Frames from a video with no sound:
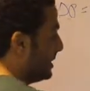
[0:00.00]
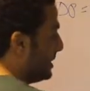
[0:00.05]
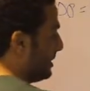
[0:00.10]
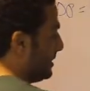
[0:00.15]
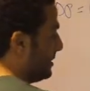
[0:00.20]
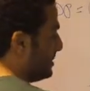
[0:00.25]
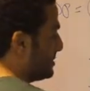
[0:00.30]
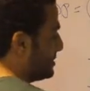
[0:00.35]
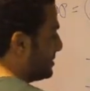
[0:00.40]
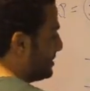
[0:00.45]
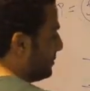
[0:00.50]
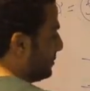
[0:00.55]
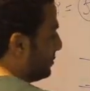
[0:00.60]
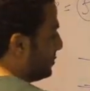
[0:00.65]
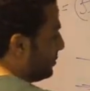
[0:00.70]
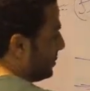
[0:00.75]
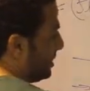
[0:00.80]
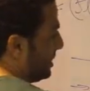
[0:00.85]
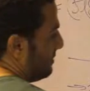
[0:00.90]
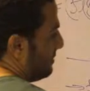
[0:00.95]
Let's say we
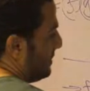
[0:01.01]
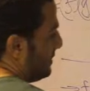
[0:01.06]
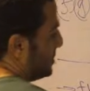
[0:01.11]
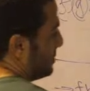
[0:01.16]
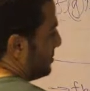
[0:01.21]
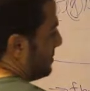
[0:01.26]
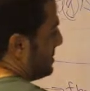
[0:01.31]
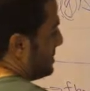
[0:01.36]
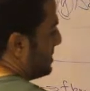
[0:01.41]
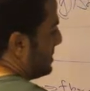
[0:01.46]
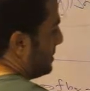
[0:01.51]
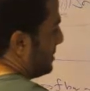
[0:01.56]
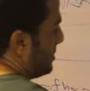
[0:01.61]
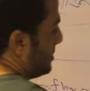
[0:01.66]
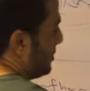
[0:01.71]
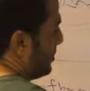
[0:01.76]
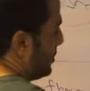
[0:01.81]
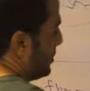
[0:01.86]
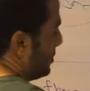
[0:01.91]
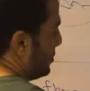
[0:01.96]
do have actually here
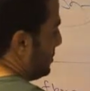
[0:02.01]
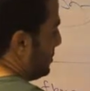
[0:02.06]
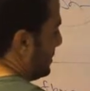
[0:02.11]
point